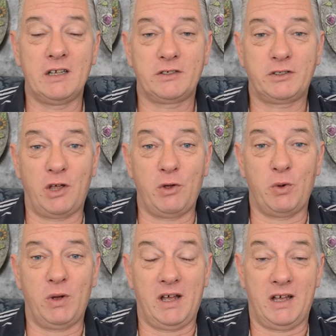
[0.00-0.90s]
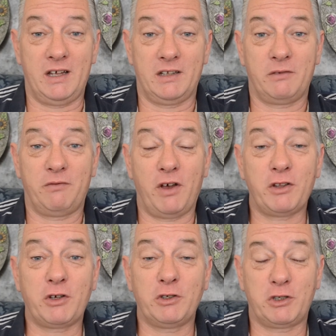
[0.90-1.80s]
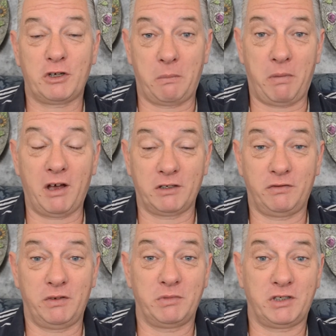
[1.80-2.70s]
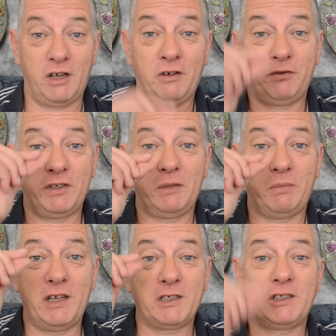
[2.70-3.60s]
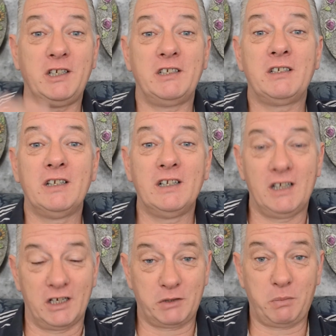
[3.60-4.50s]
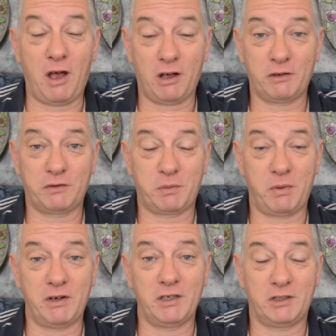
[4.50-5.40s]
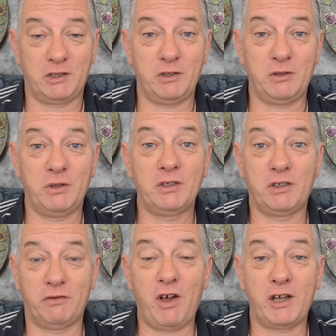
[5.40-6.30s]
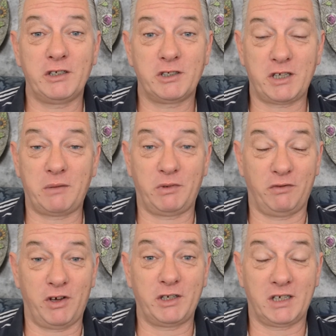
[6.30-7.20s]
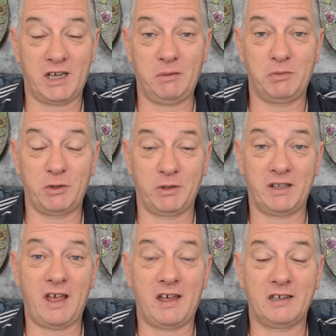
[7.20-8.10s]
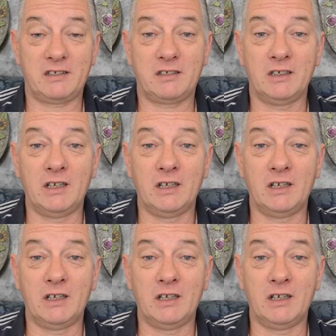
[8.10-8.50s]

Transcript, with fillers: so uh, Father God took a part of himself and he blessed it, a spark of spirit to divide and subdivide and keep doing that.